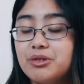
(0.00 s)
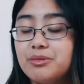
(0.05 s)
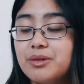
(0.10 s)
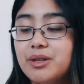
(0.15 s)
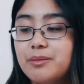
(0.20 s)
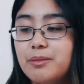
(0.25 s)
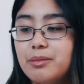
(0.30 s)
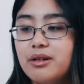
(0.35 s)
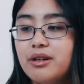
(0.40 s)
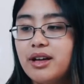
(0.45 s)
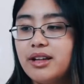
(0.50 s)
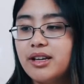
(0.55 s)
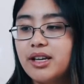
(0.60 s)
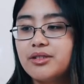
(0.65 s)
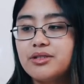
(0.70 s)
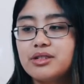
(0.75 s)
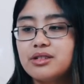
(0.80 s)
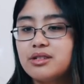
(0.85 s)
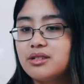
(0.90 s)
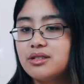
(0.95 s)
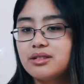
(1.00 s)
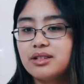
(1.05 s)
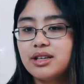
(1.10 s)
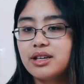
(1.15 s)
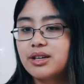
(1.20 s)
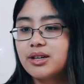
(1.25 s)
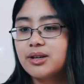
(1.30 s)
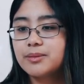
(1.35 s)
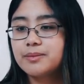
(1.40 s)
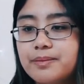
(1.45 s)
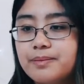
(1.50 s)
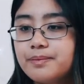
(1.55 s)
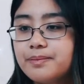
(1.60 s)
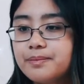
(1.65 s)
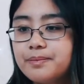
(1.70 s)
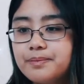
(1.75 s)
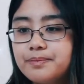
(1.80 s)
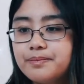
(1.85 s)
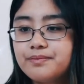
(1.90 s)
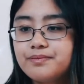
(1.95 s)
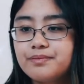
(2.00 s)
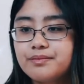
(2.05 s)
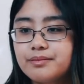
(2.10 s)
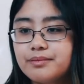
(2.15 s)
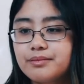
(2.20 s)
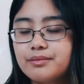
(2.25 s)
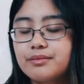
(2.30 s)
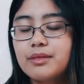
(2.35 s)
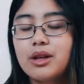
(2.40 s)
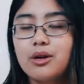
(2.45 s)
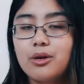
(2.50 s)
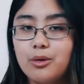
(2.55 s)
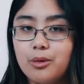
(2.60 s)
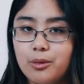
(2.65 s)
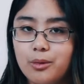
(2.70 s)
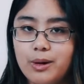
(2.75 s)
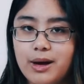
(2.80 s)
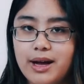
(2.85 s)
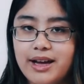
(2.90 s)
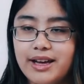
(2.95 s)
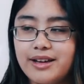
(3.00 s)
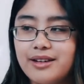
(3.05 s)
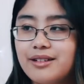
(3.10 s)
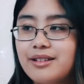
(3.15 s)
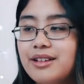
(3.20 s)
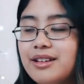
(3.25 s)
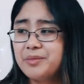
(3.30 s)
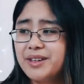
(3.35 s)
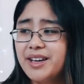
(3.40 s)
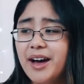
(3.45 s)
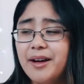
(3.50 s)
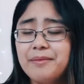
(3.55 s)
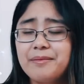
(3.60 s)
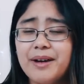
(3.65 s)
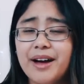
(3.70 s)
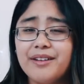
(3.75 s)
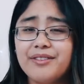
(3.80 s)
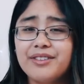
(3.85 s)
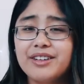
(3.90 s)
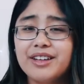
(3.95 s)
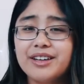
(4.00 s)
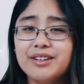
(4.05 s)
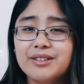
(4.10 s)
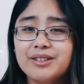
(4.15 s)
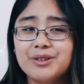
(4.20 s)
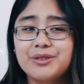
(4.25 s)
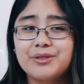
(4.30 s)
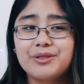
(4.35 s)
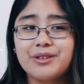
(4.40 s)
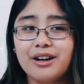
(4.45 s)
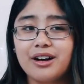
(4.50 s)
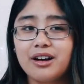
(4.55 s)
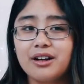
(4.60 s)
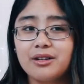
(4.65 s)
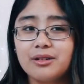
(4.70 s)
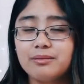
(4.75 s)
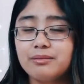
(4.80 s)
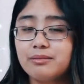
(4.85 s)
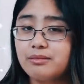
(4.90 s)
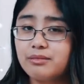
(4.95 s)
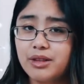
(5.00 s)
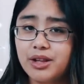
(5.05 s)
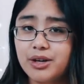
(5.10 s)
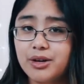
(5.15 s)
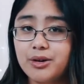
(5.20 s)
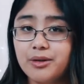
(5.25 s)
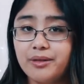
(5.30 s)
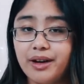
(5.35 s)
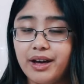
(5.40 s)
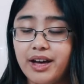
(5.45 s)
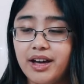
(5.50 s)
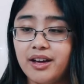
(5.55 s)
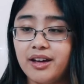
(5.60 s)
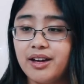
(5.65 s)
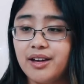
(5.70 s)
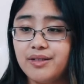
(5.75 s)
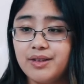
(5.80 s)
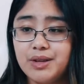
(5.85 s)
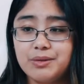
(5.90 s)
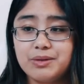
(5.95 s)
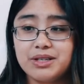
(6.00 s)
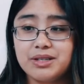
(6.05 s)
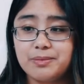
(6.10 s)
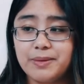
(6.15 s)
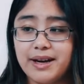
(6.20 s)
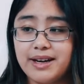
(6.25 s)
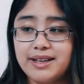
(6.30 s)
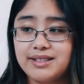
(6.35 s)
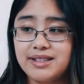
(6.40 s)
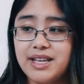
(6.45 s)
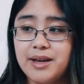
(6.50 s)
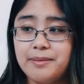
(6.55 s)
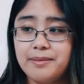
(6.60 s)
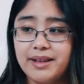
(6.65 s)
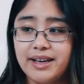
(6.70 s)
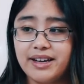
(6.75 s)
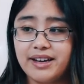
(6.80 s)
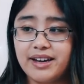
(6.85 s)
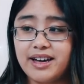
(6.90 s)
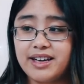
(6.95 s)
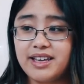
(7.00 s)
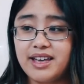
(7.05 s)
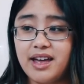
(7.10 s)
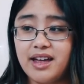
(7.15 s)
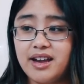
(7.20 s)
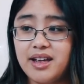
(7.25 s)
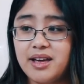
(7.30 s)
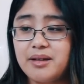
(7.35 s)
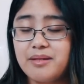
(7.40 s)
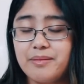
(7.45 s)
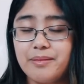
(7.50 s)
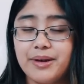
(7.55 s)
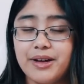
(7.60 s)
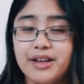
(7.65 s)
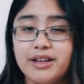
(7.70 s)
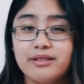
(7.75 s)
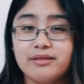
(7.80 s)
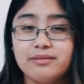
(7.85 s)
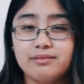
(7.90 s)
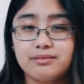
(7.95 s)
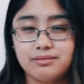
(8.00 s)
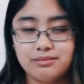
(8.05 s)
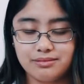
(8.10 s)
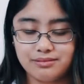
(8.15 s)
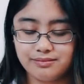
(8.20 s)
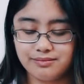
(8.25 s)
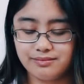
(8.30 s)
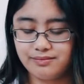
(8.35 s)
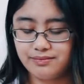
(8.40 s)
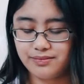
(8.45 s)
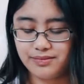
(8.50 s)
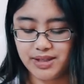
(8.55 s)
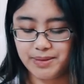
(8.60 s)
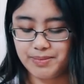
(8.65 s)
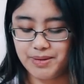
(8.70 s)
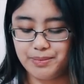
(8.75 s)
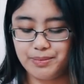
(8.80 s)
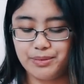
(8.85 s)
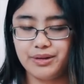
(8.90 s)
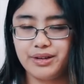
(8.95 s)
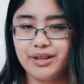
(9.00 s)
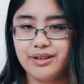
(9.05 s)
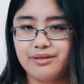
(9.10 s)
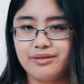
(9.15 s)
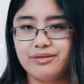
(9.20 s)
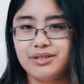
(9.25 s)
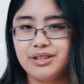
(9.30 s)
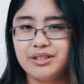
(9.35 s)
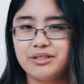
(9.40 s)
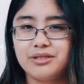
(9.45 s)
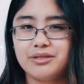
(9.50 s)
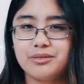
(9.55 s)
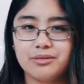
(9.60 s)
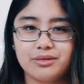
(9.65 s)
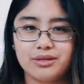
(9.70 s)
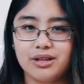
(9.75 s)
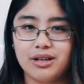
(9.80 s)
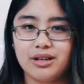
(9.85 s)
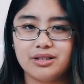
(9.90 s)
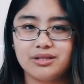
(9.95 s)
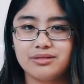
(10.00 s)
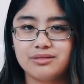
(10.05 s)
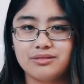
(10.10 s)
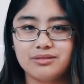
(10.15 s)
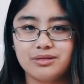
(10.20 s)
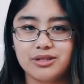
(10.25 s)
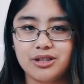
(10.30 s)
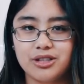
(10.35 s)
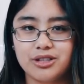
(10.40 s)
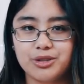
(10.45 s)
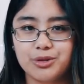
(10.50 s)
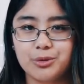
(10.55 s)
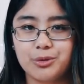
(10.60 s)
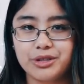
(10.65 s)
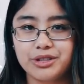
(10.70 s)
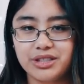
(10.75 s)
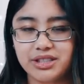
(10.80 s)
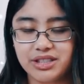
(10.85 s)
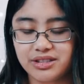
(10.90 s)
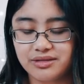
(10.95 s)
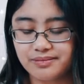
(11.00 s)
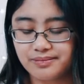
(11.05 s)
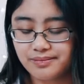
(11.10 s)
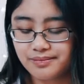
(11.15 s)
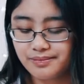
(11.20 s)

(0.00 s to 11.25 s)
of people, and I was just like, why? But yeah, I feel like overall they're okay. If you despise them, like, I get it, but let people live, you know? We're all in quarantine.